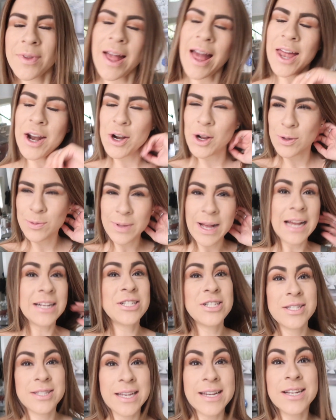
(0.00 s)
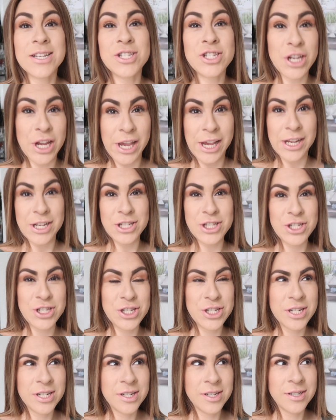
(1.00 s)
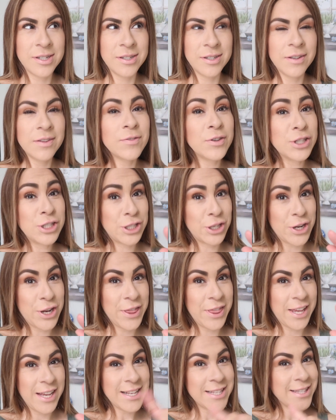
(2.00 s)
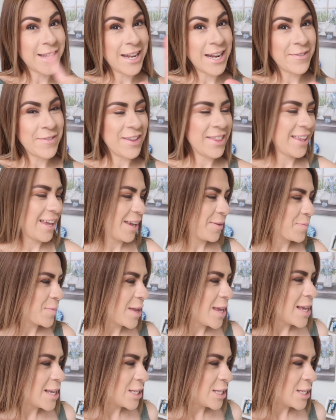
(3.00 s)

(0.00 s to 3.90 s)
I don't know, I just like change for certain things, not everything.